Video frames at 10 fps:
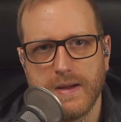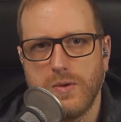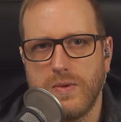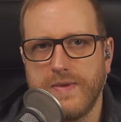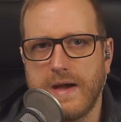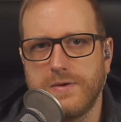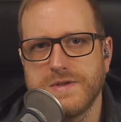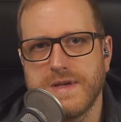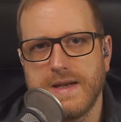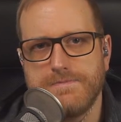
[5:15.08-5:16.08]
With that all
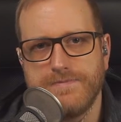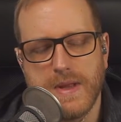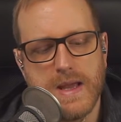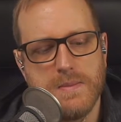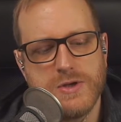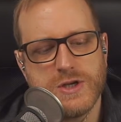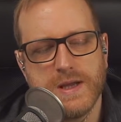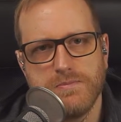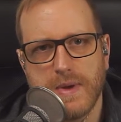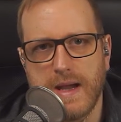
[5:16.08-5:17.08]
said,
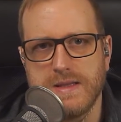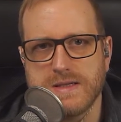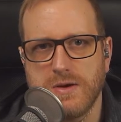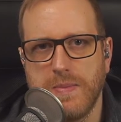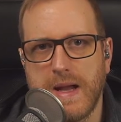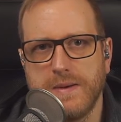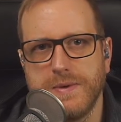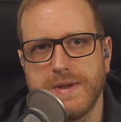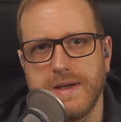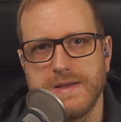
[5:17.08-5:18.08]
imaging ain't so bad
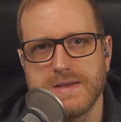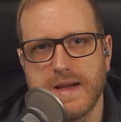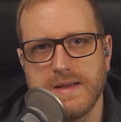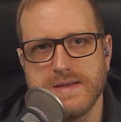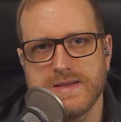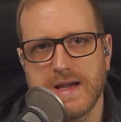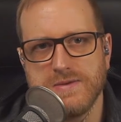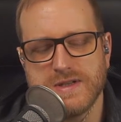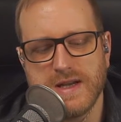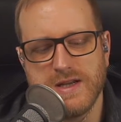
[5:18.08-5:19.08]
with these, and
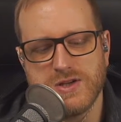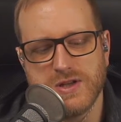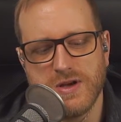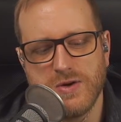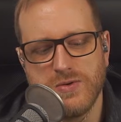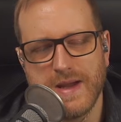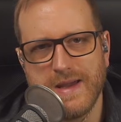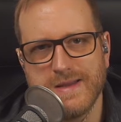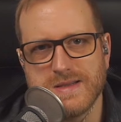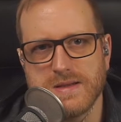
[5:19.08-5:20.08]
soundstage, though,
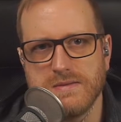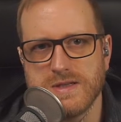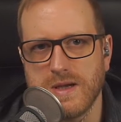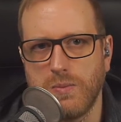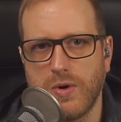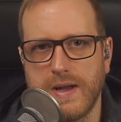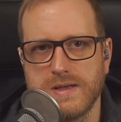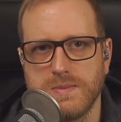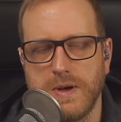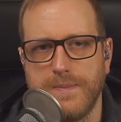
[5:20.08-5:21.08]
is somewhat
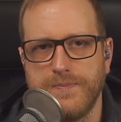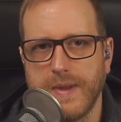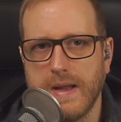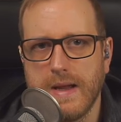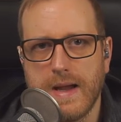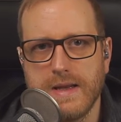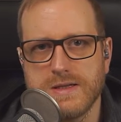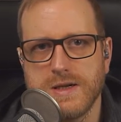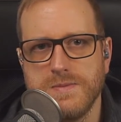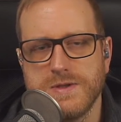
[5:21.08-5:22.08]
intimate. In
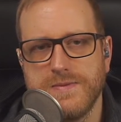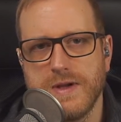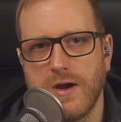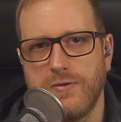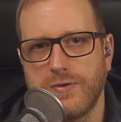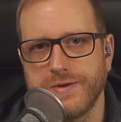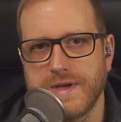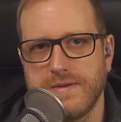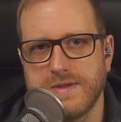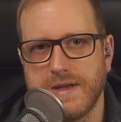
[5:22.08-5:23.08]
terms of the overall
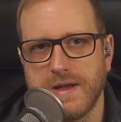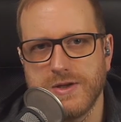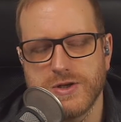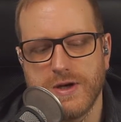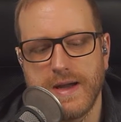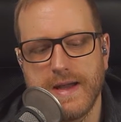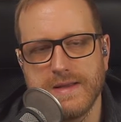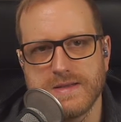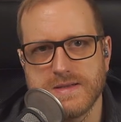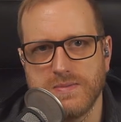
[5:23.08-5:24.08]
sound signature,
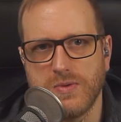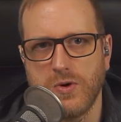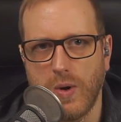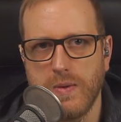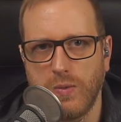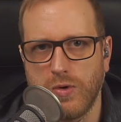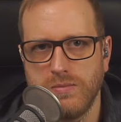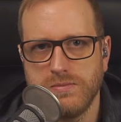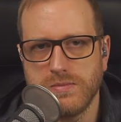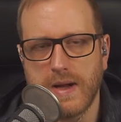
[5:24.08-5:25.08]
it's quite
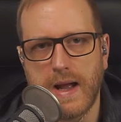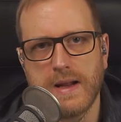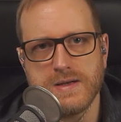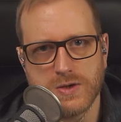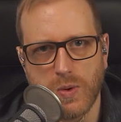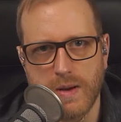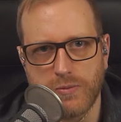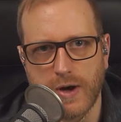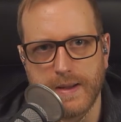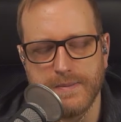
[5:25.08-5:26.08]
warm and quite
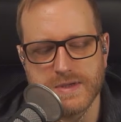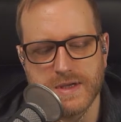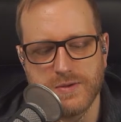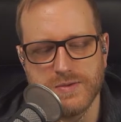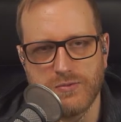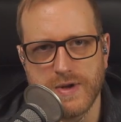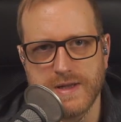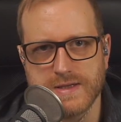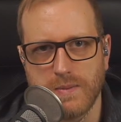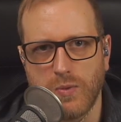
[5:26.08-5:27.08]
bright, so
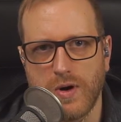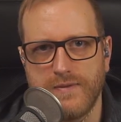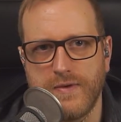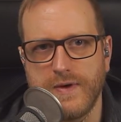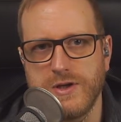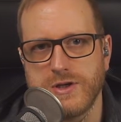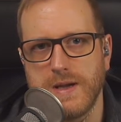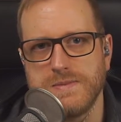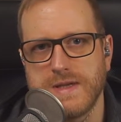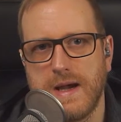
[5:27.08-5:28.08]
really somewhat of a
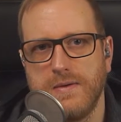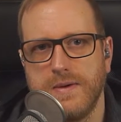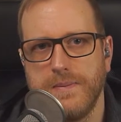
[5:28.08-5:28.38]
V-shaped sound.